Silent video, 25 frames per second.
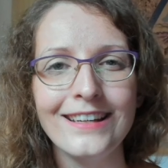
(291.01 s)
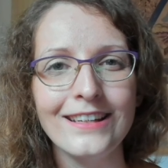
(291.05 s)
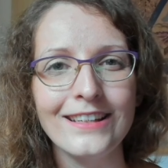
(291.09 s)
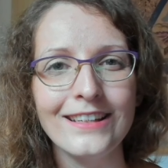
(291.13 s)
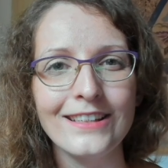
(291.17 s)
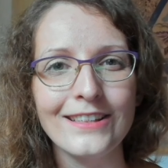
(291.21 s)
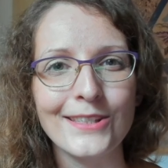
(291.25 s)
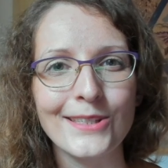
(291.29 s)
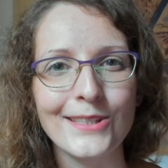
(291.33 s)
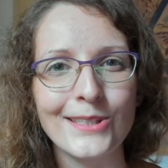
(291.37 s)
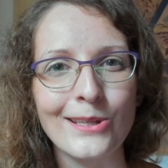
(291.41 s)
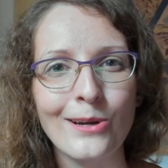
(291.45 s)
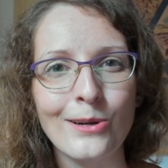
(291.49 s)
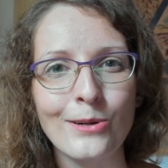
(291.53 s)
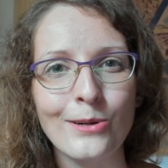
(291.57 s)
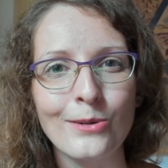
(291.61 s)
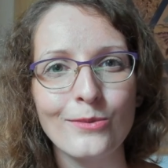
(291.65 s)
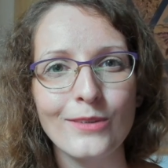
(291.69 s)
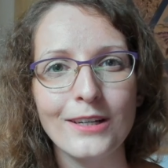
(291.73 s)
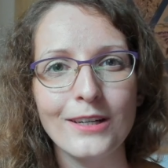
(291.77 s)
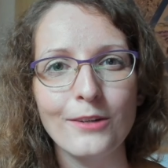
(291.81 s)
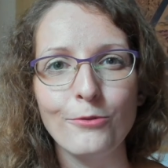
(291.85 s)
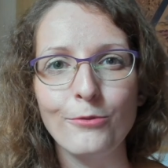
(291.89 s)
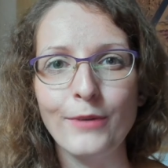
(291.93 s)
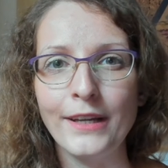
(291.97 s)
So
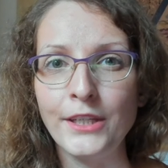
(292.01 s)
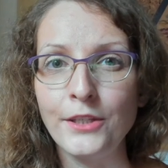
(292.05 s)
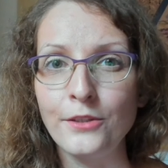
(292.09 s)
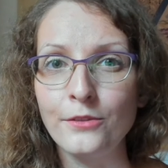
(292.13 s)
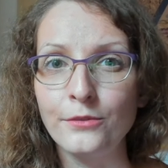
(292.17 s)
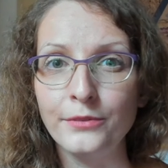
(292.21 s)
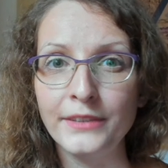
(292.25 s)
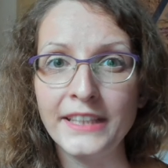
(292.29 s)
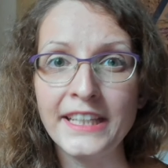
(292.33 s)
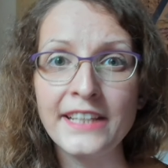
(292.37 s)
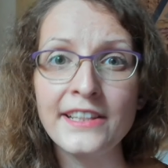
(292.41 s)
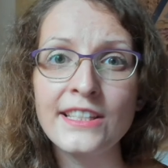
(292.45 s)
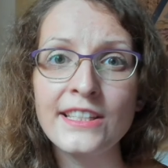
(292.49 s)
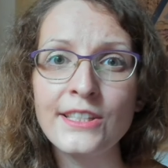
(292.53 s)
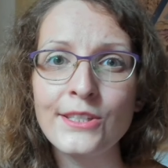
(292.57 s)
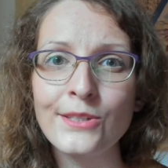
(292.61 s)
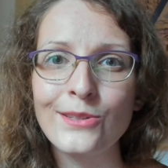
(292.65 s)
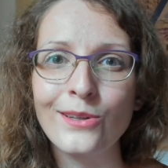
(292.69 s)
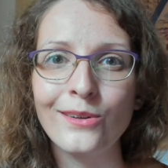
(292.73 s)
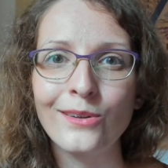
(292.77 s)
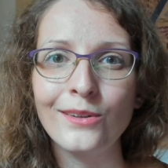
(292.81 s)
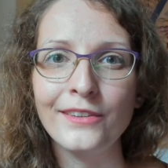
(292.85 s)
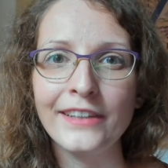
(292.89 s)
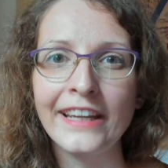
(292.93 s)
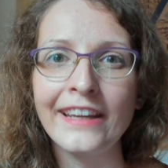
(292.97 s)
when you read the
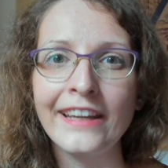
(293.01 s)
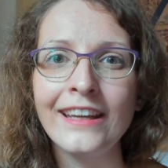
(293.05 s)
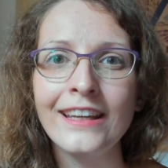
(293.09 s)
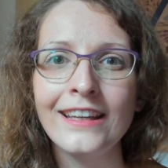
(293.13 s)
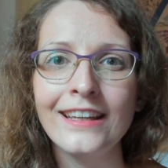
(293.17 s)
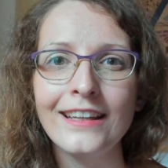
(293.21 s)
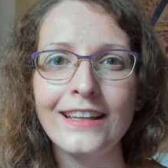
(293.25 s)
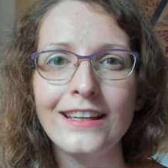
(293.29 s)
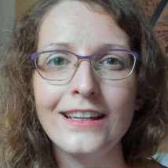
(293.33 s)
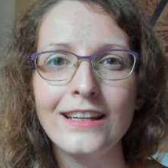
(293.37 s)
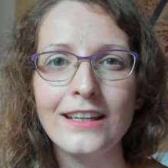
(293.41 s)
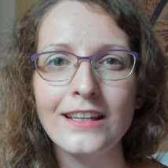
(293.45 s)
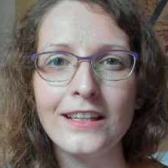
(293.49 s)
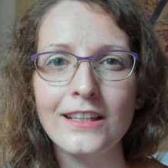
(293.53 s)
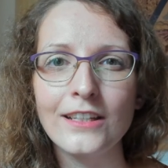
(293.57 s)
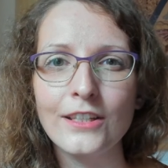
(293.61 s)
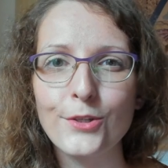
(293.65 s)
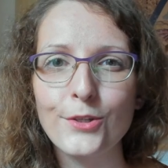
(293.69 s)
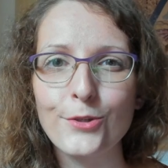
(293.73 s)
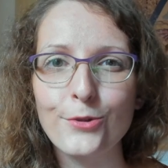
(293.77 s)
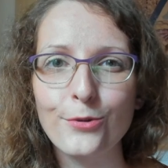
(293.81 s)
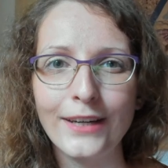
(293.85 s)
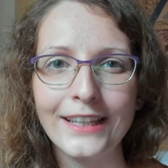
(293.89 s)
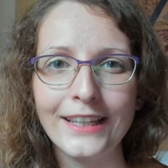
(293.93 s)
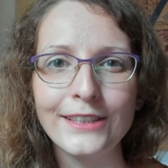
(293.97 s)
story,
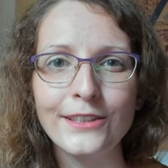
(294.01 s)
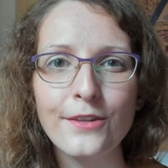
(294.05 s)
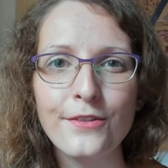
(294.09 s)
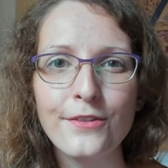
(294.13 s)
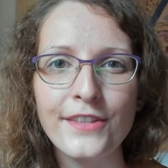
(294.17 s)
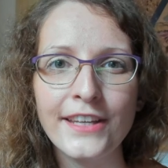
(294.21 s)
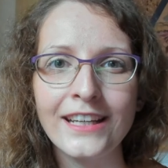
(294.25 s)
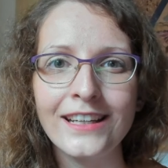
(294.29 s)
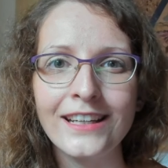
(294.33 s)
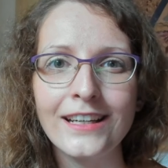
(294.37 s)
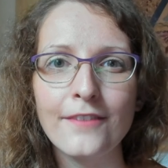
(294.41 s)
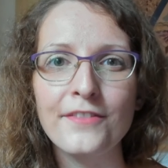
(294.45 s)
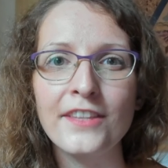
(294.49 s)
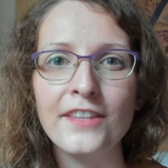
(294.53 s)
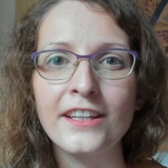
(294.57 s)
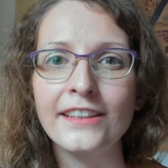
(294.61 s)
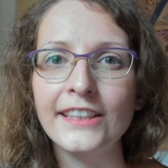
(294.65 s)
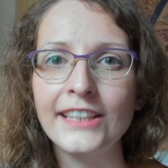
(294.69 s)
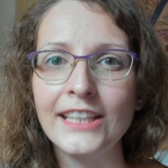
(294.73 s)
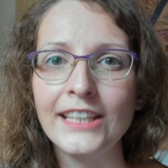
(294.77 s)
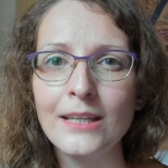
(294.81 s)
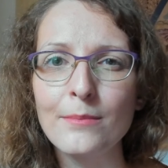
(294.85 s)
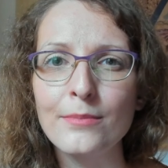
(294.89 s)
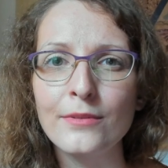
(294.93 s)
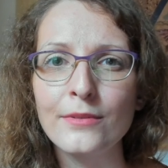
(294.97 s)
try to think of the
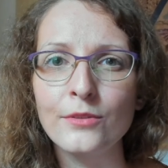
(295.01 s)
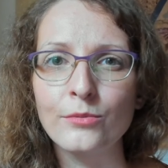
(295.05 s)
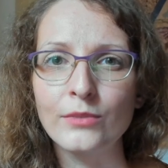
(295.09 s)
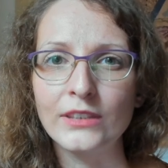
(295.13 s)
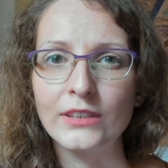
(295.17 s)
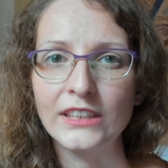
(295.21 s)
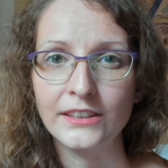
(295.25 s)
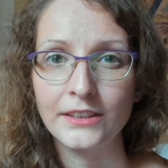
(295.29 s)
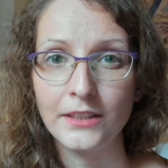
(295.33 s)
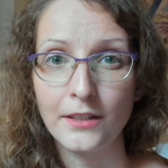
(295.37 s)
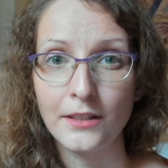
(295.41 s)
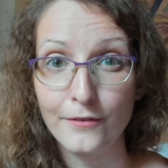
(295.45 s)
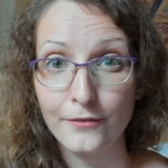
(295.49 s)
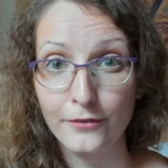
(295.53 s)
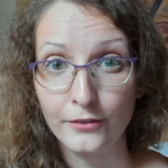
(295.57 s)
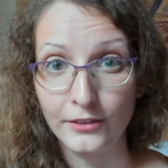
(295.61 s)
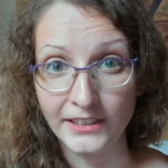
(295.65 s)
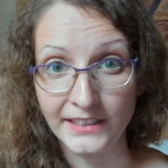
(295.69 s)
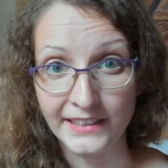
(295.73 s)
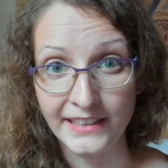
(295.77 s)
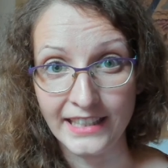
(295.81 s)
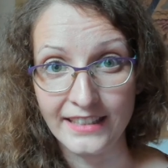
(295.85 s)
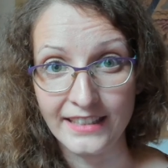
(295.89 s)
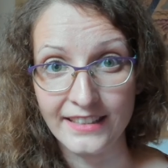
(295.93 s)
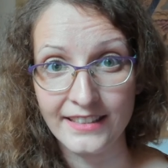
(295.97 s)
Hebrew word for
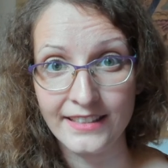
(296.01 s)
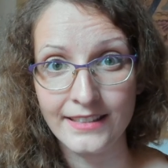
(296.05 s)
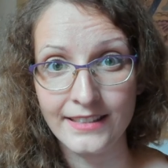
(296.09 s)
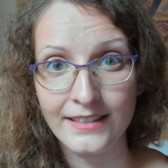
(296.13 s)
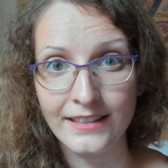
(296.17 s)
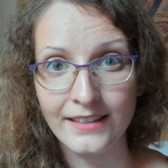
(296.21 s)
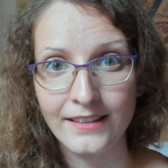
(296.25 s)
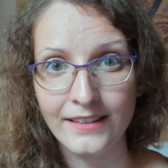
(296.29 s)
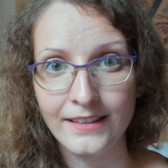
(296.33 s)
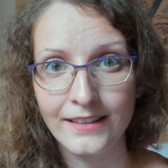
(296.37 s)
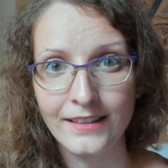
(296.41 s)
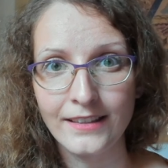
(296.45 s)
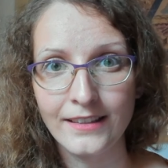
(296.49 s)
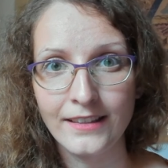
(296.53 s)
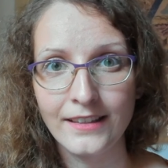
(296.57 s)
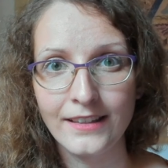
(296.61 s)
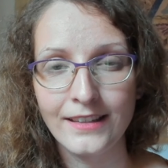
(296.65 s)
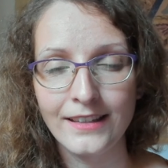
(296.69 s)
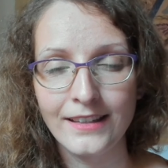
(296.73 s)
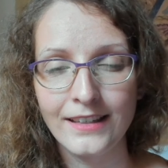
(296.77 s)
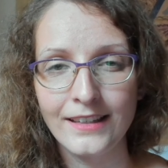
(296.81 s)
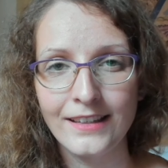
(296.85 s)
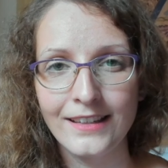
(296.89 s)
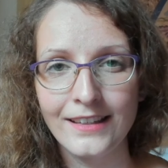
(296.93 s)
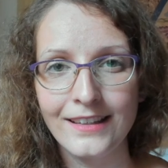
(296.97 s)
dust.
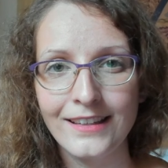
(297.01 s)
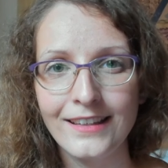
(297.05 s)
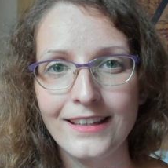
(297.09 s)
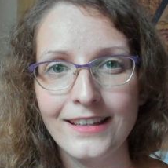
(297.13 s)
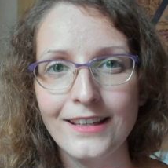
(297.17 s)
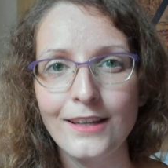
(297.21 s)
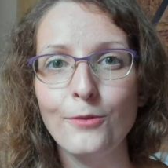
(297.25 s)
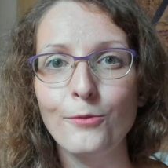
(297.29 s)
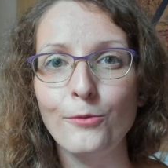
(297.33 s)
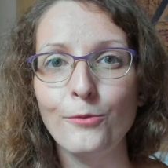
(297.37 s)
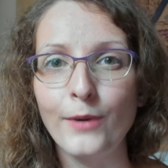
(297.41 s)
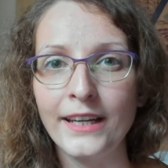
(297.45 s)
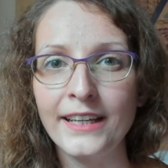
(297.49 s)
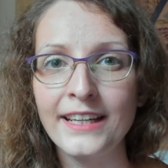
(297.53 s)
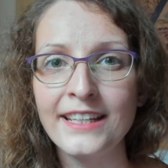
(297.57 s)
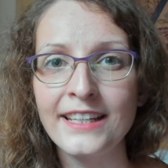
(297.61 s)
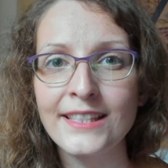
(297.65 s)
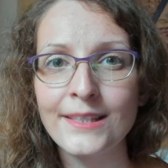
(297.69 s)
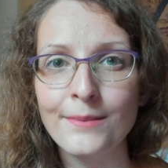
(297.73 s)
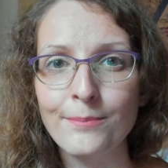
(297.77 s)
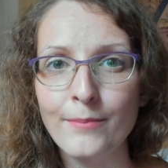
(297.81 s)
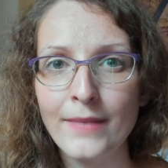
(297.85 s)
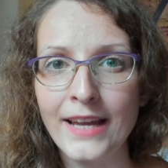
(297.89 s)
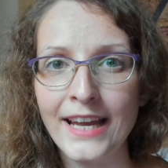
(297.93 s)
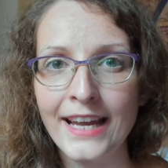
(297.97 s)
What is
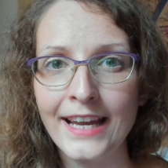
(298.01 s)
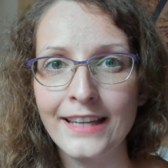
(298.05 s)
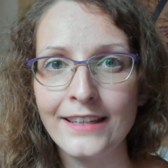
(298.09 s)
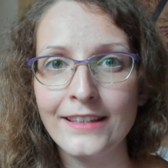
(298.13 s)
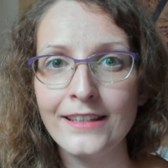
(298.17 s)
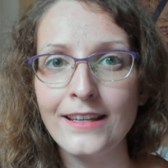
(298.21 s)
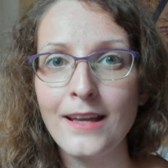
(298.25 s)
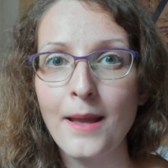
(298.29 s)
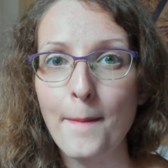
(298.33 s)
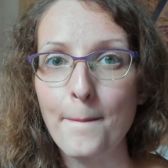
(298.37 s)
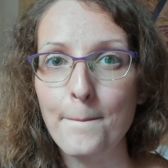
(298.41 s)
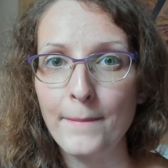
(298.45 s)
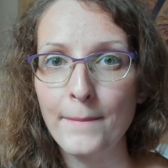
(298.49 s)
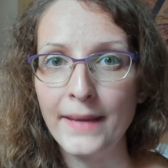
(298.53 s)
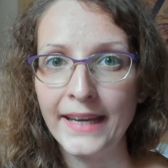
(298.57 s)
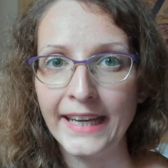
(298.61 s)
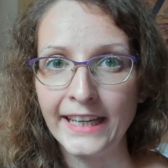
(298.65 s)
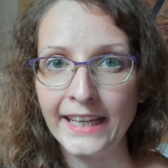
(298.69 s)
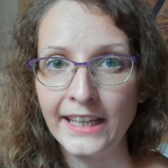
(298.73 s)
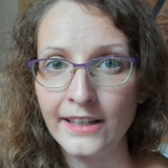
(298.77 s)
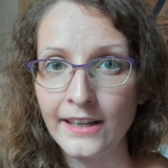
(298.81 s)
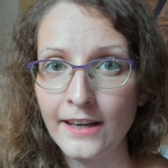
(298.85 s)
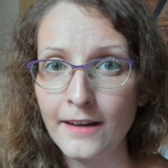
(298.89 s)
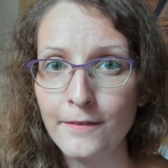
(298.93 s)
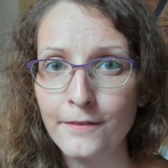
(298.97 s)
man
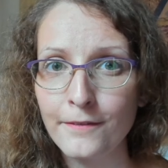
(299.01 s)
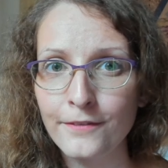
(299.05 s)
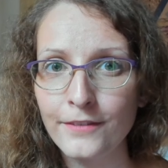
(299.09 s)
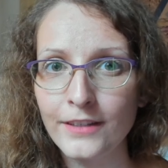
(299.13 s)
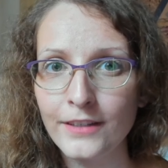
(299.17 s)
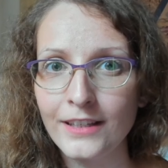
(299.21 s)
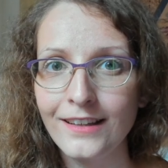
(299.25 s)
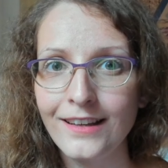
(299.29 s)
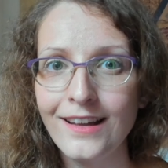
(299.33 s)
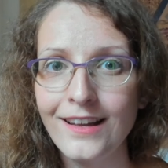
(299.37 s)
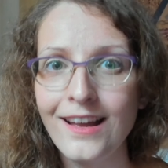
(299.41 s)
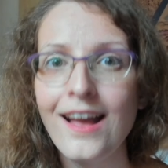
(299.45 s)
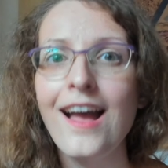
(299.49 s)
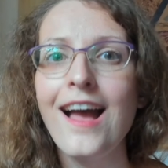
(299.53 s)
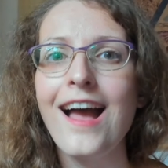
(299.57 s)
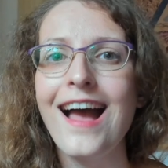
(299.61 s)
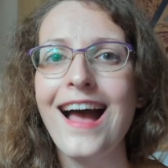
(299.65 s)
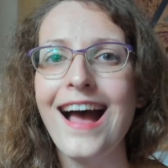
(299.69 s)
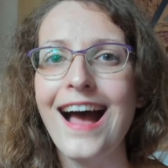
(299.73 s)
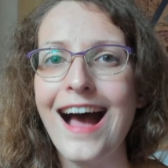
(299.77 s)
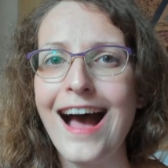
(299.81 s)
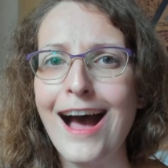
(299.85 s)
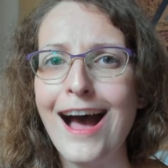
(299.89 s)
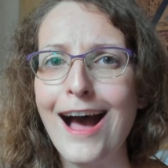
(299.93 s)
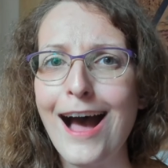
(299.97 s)
made of?
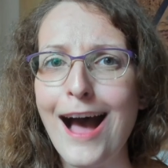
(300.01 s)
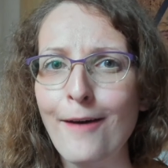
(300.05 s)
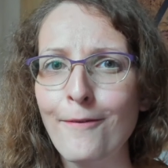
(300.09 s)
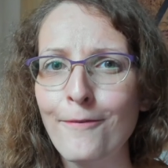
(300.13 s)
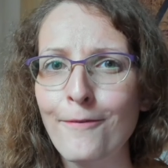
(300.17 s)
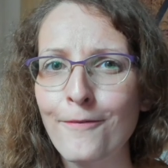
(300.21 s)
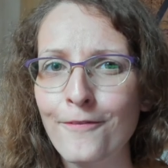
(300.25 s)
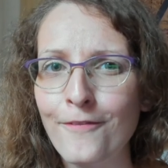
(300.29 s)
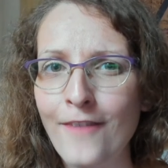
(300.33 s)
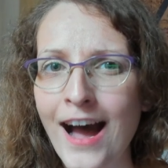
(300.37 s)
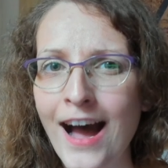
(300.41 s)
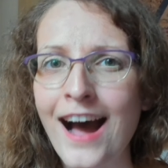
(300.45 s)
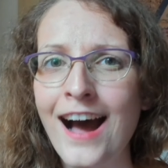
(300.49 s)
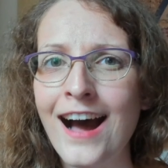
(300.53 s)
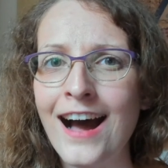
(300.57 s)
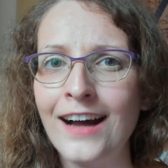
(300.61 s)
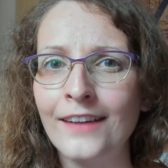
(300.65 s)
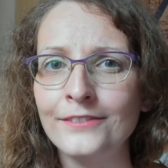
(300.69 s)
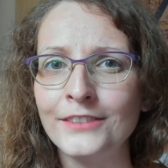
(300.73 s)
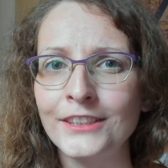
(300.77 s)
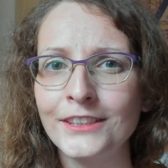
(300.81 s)
Afar.